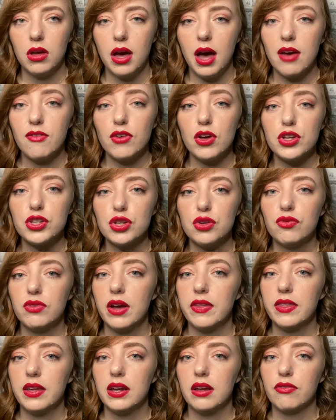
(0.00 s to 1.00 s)
I've also
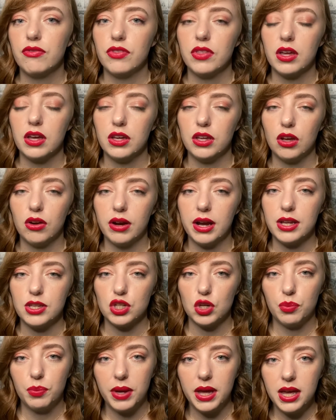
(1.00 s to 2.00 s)
read that if the urates
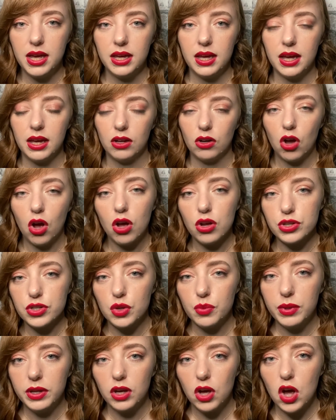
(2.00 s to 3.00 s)
are pink, it can also
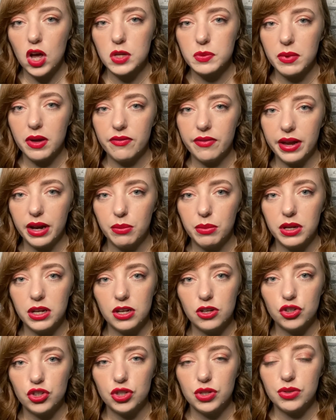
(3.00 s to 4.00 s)
be caused by vitamin
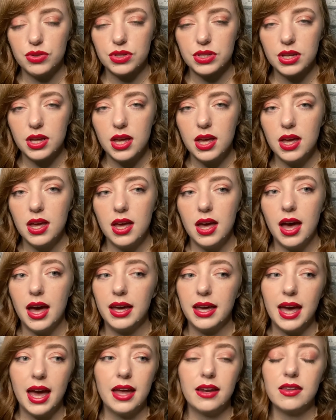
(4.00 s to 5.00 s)
issues.
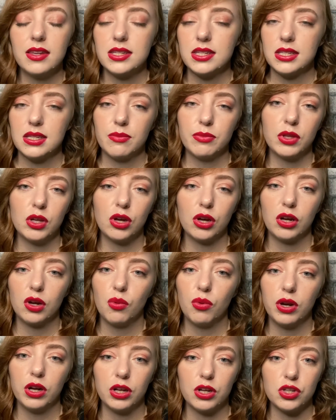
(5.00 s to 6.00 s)
Again, this is something you're going to
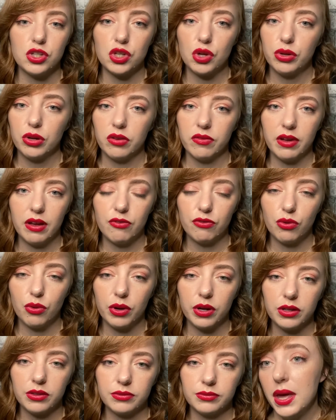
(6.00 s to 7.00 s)
want to consult your vet
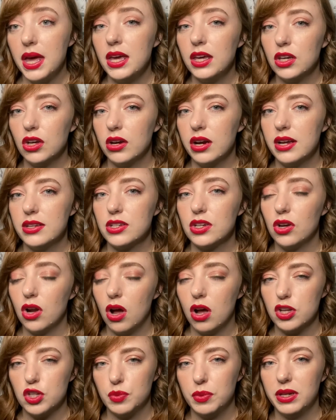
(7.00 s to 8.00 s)
for. Pink urates could
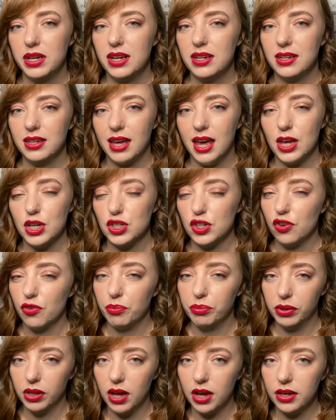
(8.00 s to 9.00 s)
also be an indication
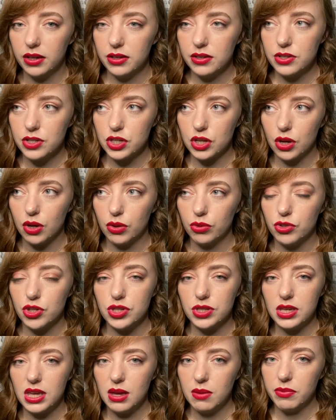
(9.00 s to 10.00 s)
of blood, so
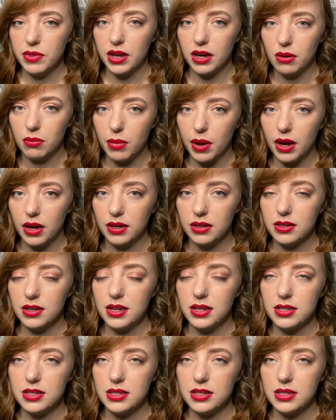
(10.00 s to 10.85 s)
just keep that in mind.